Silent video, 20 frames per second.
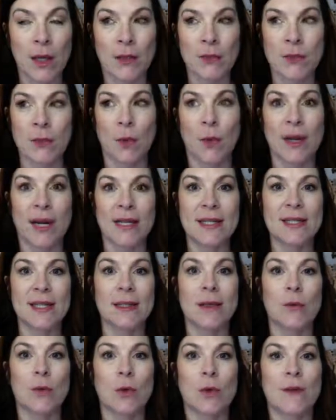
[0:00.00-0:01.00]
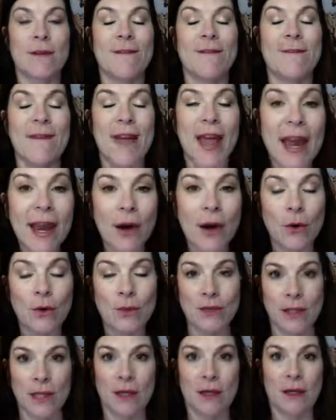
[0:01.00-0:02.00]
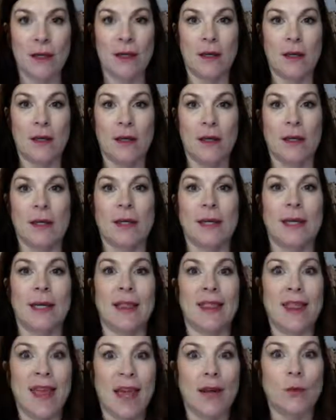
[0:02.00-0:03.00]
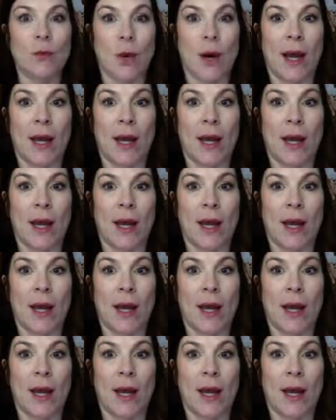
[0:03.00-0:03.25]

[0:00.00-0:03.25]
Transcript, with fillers: So when I said the word failed, then